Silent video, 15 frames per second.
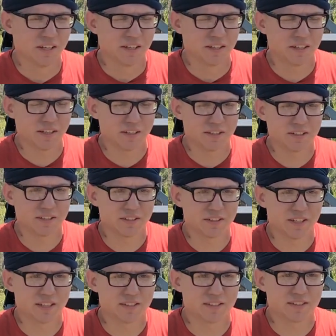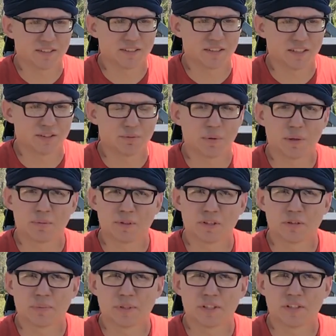yeah, that's probably
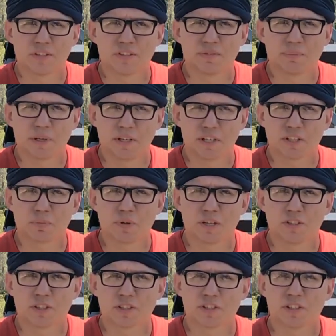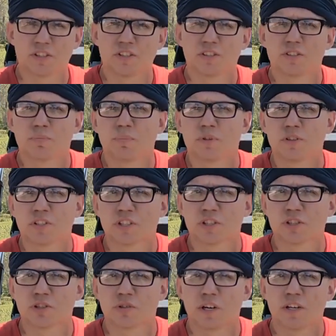gonna be my next project, is building a
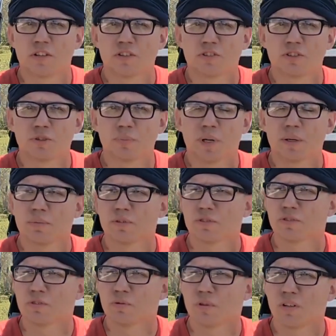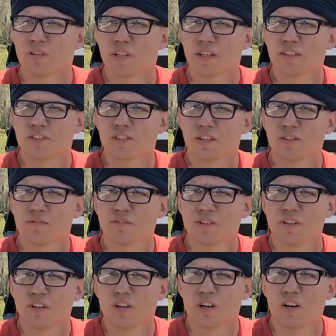shredder to be able to do all that stuff.
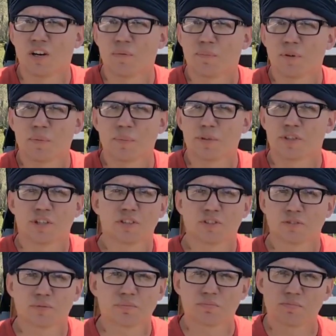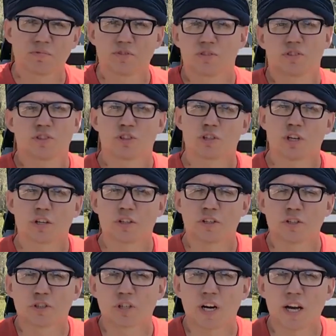Pretty much I just chuck in
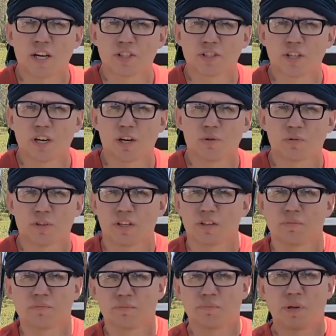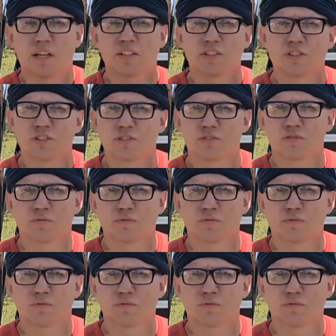trash out, get pellets,